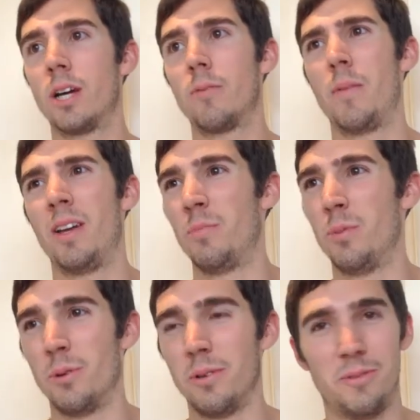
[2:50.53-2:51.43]
don't worry about the
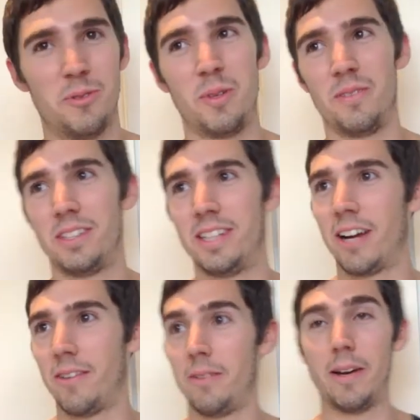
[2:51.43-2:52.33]
board. It was a bit of a
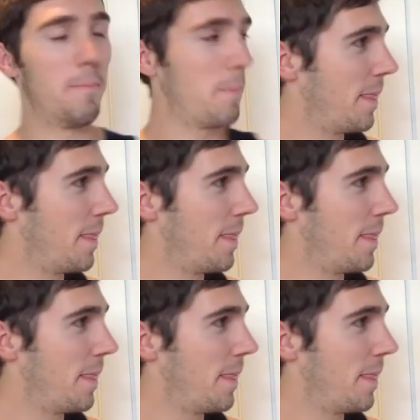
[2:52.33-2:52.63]
dunger anyway.